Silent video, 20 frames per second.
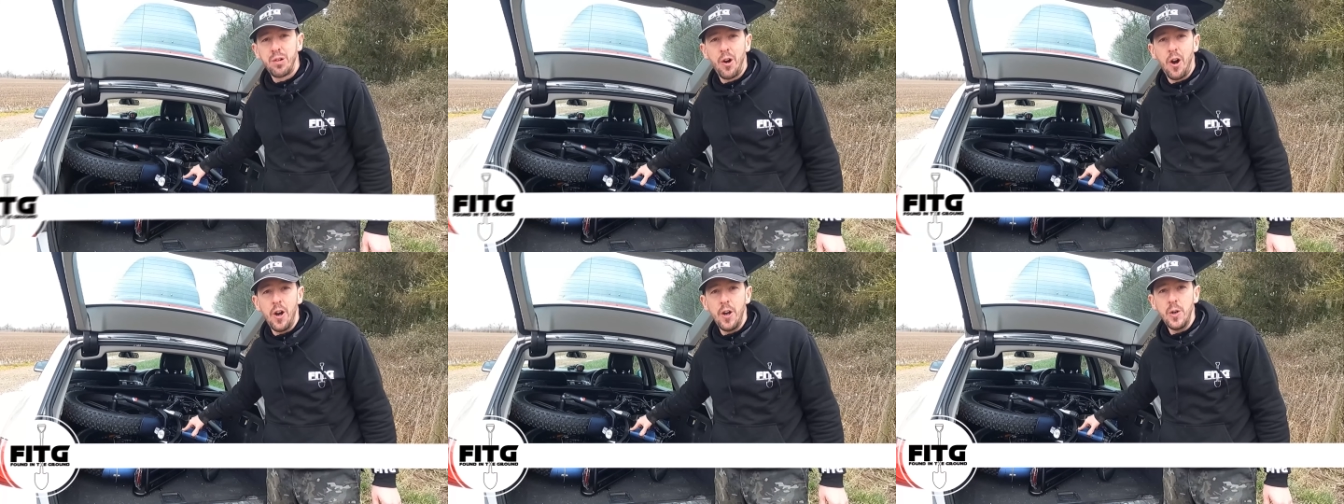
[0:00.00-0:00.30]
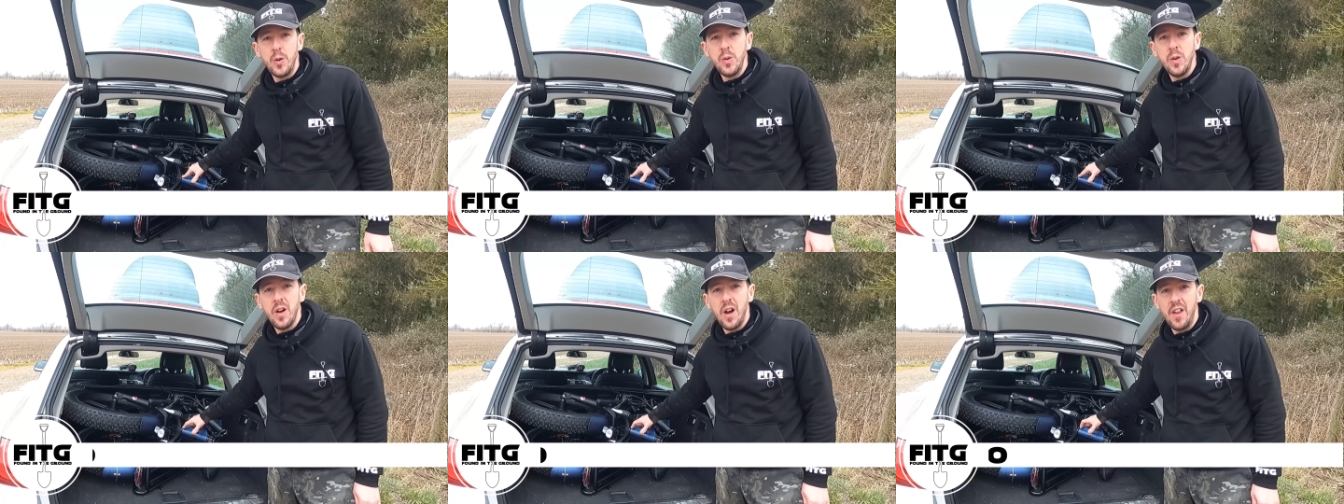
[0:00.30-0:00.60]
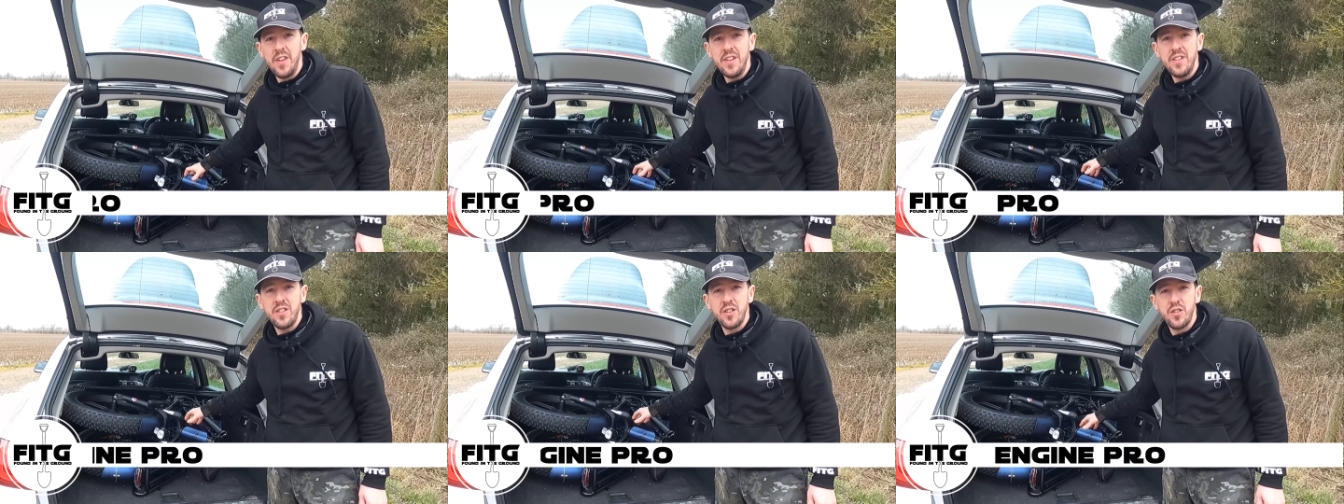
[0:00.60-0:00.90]
Pro,
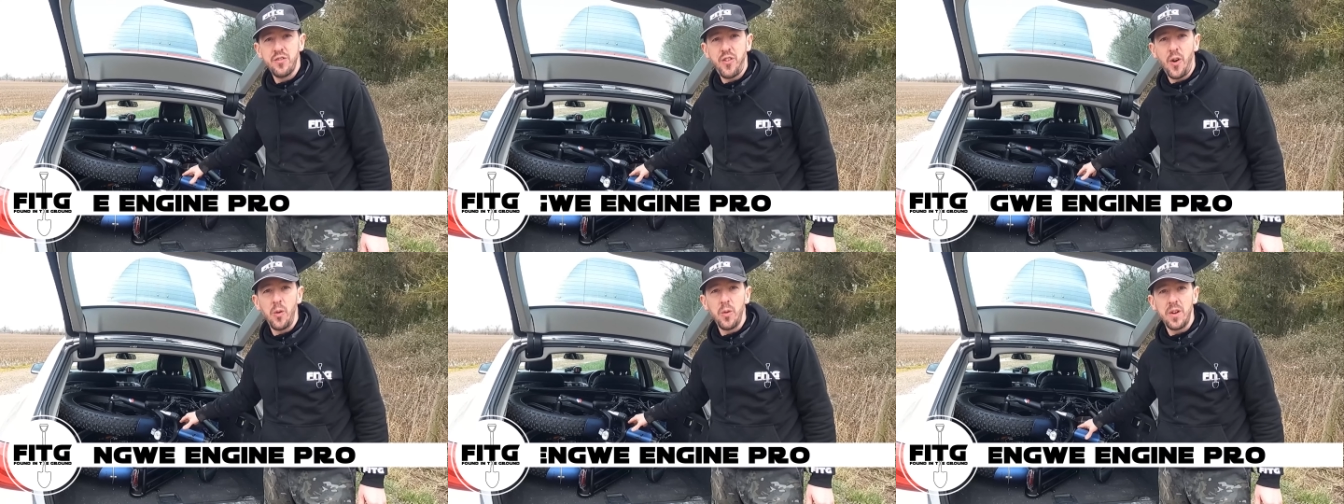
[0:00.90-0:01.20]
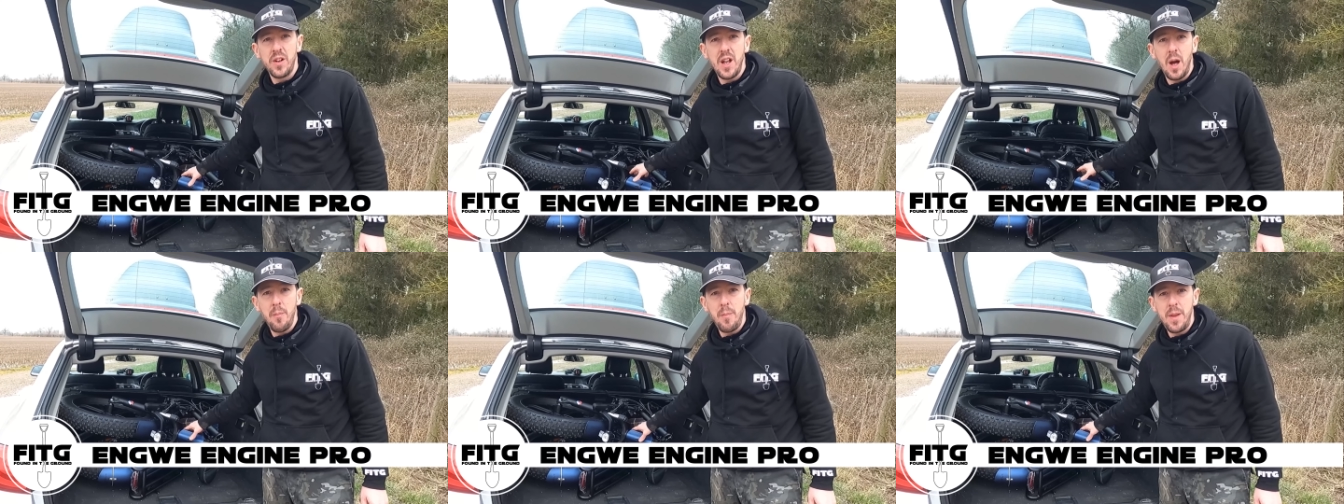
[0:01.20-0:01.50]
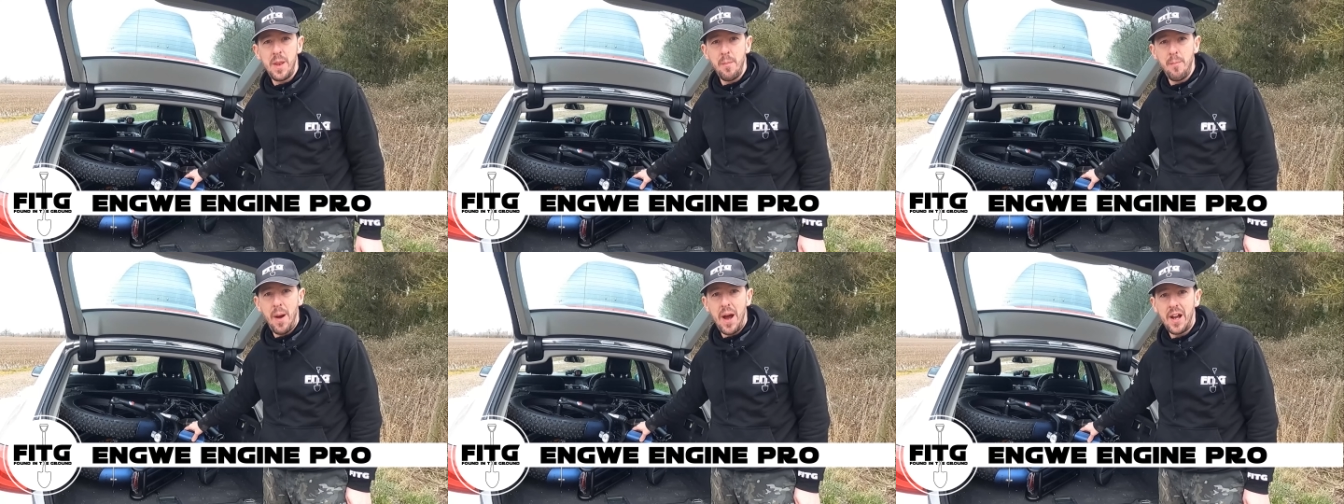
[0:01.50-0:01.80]
and this is folded up
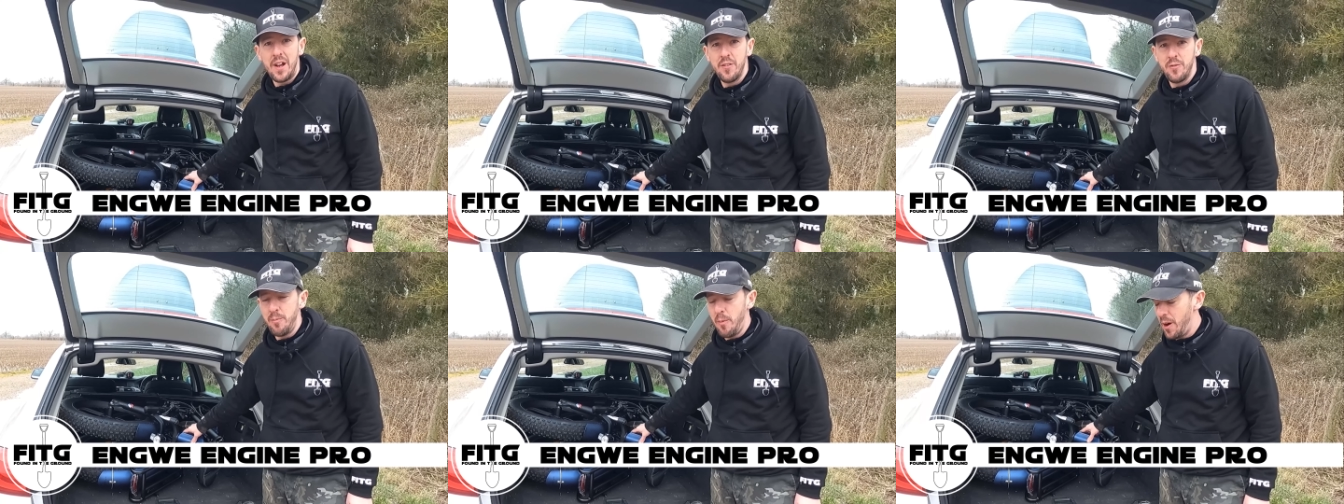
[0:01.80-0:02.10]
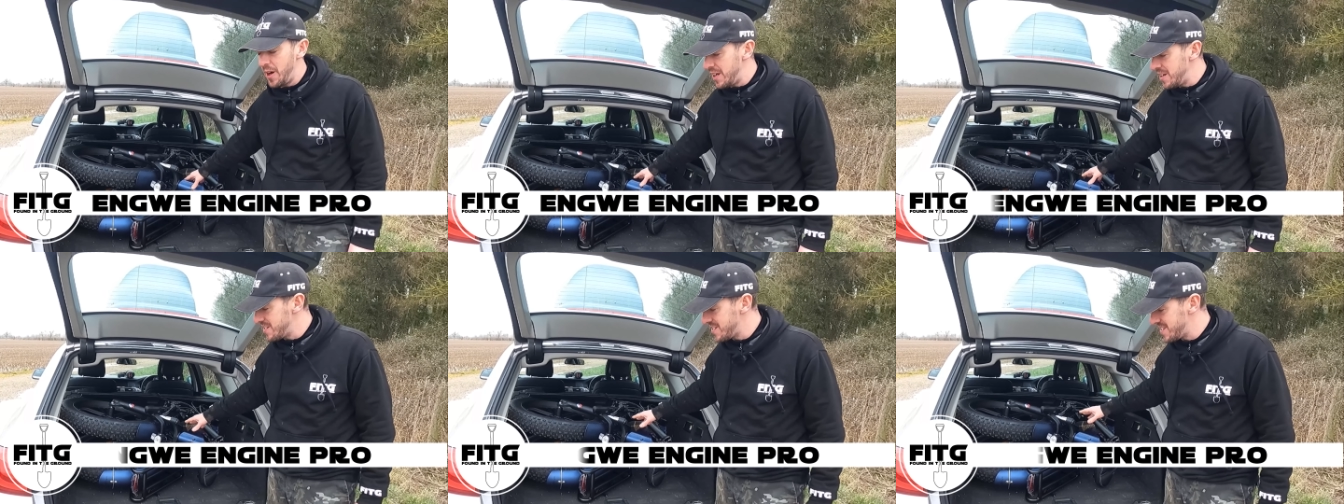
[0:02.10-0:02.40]
in the back of my